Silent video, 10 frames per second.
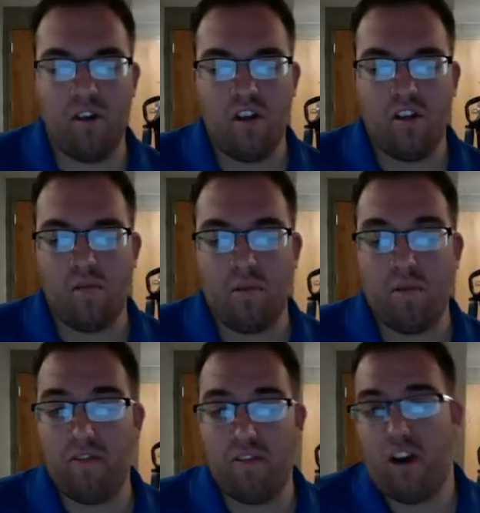Some people have
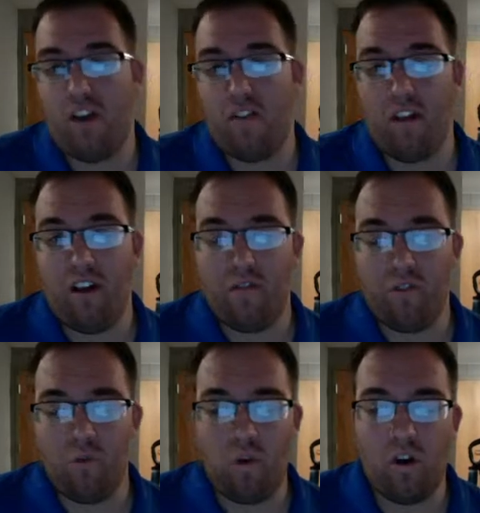to drive a lot for
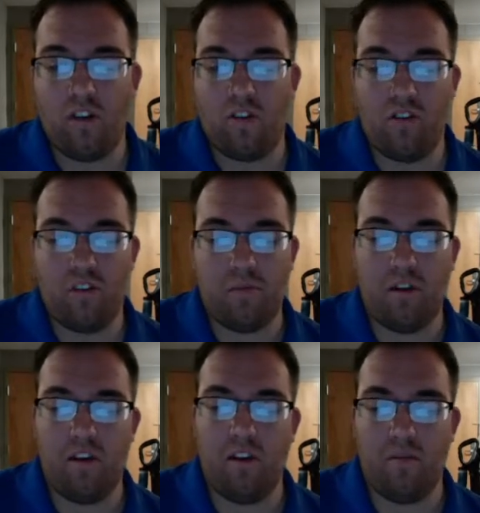work, and so you're
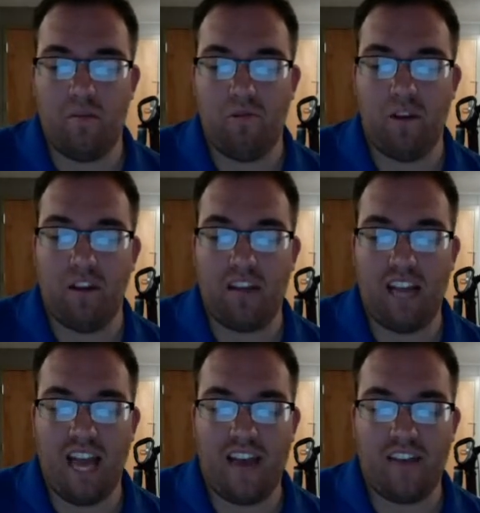spending more money on
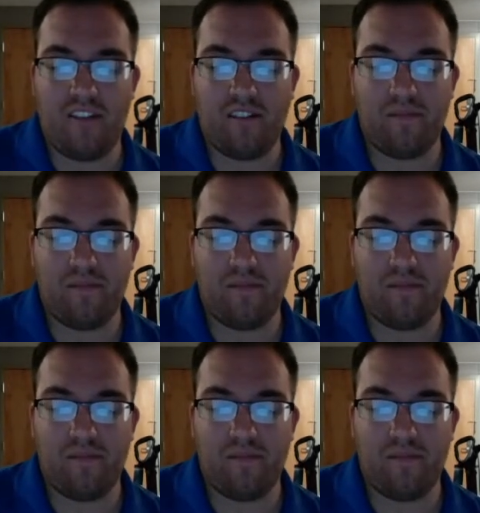gas.